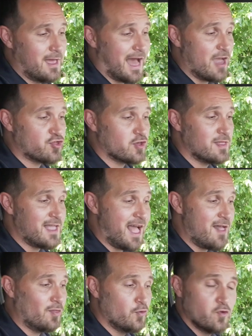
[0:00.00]
I should
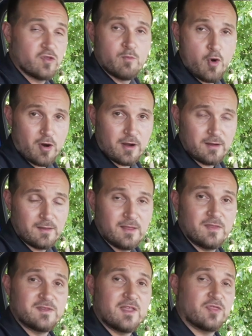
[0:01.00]
not lose more
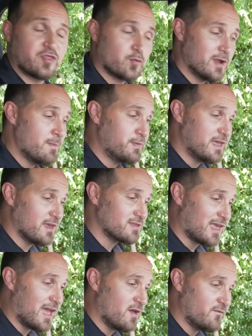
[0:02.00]
than 3
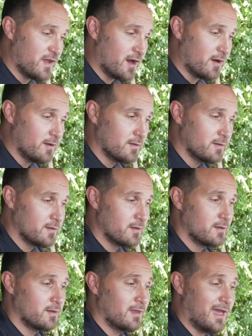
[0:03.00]
psi of air
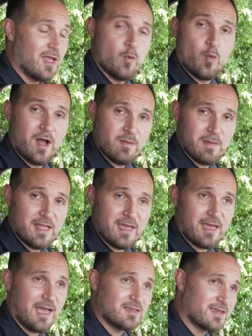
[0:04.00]
in 1
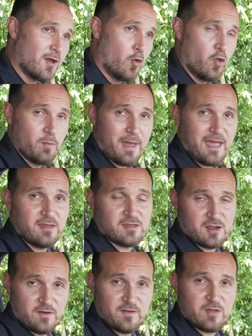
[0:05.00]
minute as I hold my
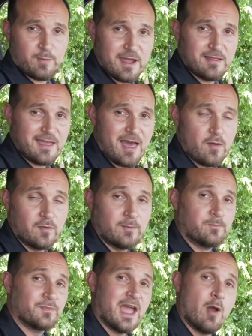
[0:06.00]
service brake down.
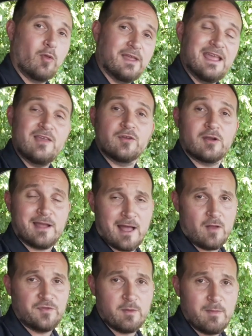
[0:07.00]
I will either
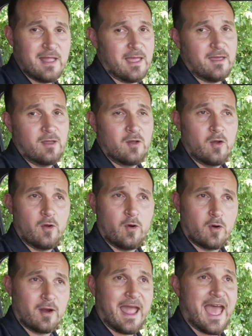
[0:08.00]
count the minute
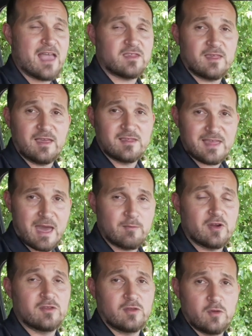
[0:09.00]
or ask the
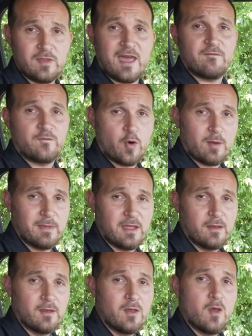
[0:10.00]
examiner to do that for
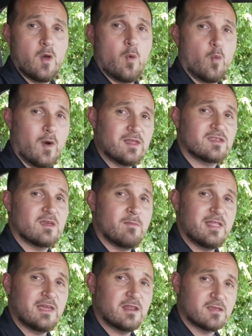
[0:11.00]
me. Once the
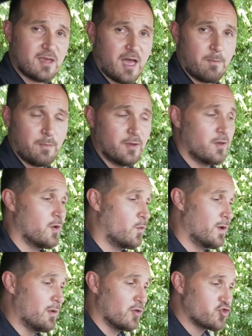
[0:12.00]
minute is up,
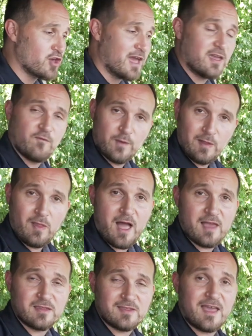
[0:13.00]
we will check if we
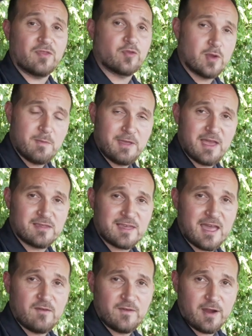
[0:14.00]
lost that 3
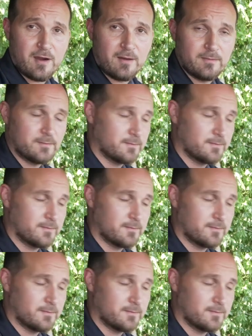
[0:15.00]
psi of air.